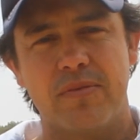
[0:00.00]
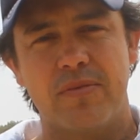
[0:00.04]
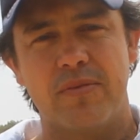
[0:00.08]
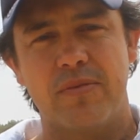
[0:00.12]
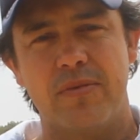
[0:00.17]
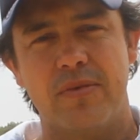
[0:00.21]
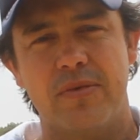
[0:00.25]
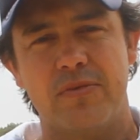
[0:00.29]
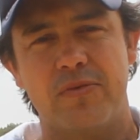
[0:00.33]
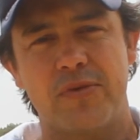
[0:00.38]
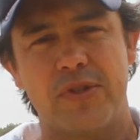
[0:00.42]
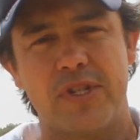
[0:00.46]

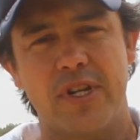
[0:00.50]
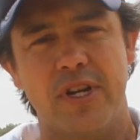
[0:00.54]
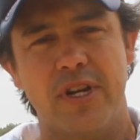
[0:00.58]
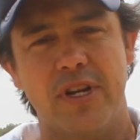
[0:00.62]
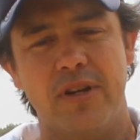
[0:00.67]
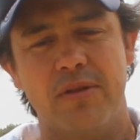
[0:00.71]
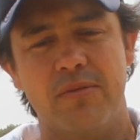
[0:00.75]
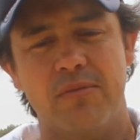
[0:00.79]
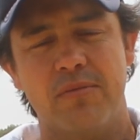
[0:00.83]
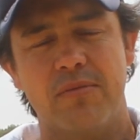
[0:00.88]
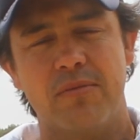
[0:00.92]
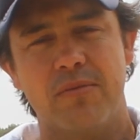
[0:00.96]
we've
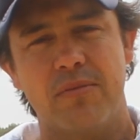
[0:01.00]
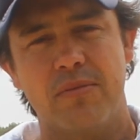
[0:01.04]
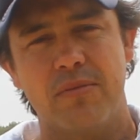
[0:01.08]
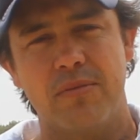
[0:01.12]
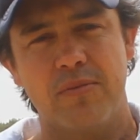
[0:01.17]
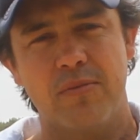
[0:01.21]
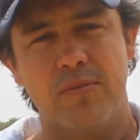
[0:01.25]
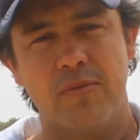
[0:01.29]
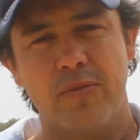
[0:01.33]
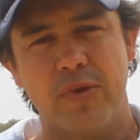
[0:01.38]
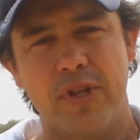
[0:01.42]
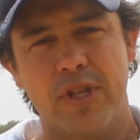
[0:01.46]
seen
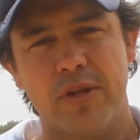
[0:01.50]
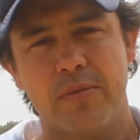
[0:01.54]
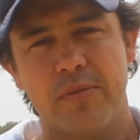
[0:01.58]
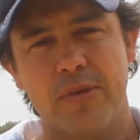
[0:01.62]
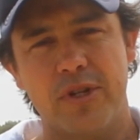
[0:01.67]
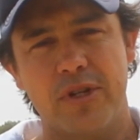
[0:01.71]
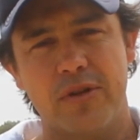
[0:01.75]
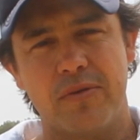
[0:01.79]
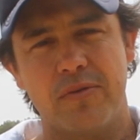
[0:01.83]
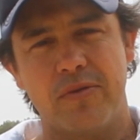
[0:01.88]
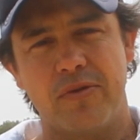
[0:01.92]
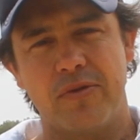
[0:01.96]

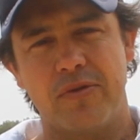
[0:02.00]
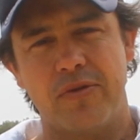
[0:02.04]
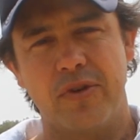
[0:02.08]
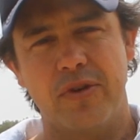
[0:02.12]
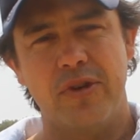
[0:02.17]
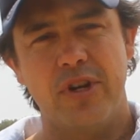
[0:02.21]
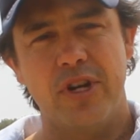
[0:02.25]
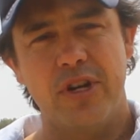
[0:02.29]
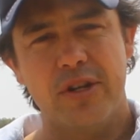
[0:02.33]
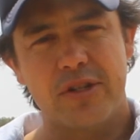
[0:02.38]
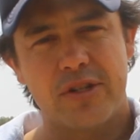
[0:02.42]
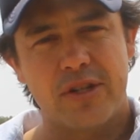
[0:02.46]
through
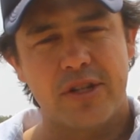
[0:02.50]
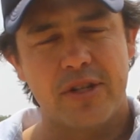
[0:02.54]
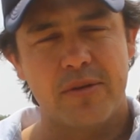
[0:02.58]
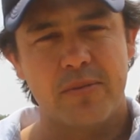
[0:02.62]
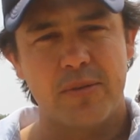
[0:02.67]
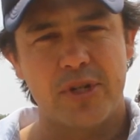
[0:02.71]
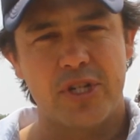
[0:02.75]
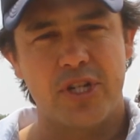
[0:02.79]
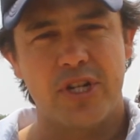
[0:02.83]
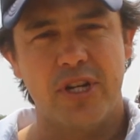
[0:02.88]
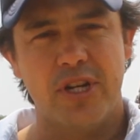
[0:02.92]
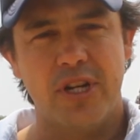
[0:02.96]
use of the
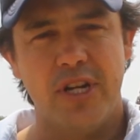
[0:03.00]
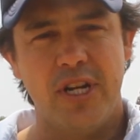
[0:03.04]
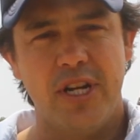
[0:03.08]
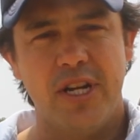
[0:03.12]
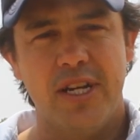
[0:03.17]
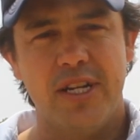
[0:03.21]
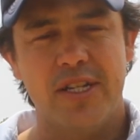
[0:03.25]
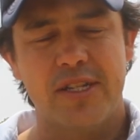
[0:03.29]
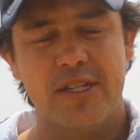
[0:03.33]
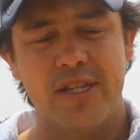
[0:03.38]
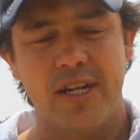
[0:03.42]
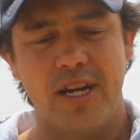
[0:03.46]
machine
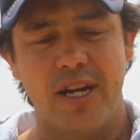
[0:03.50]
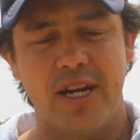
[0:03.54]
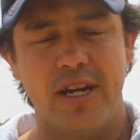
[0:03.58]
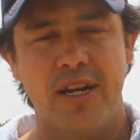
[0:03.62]
is